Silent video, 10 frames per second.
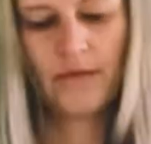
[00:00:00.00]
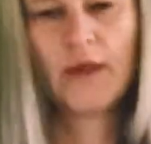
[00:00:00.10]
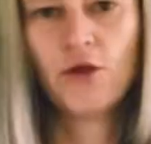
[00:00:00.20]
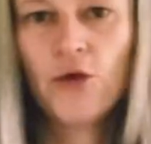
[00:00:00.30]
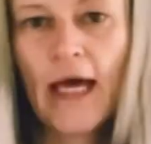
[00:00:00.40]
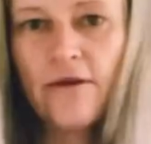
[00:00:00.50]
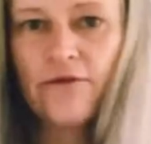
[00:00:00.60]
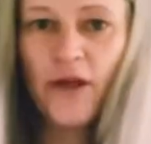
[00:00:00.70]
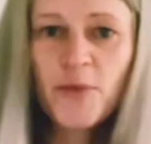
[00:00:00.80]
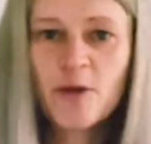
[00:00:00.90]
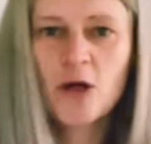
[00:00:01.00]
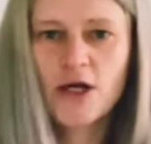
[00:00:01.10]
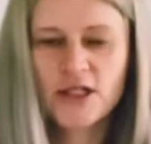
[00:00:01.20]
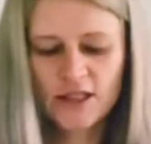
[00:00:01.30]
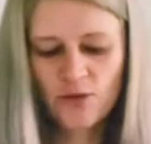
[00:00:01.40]
You can flip your
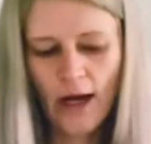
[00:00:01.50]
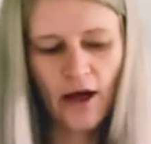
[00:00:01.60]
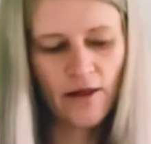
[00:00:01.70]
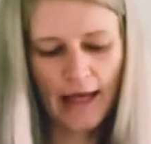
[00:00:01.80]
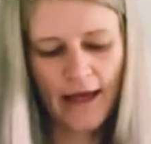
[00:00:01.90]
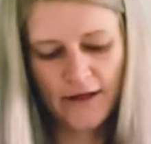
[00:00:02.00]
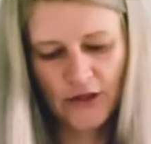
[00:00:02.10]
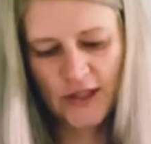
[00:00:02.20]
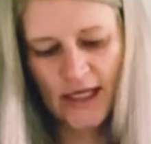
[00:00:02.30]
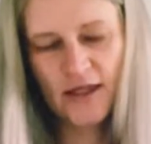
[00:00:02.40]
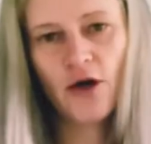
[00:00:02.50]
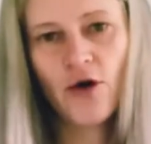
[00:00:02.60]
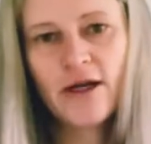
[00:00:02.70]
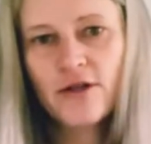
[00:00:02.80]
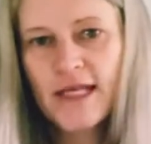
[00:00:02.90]
project as well and just get the
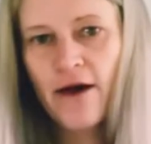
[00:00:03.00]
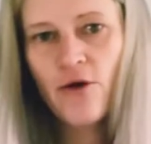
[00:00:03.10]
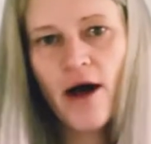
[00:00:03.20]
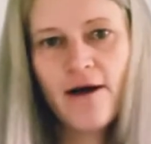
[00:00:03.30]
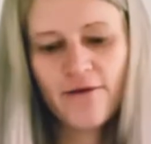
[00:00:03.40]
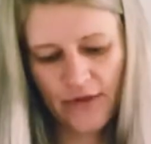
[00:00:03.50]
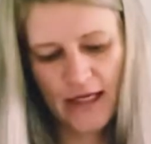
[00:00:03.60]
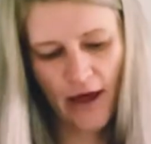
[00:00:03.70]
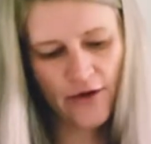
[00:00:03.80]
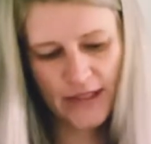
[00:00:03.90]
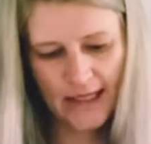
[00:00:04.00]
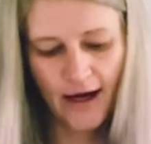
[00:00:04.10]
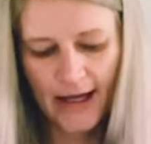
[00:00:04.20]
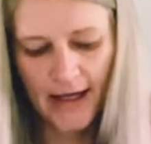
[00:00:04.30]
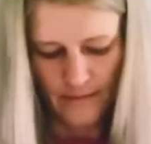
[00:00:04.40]
crinkles out of the other side.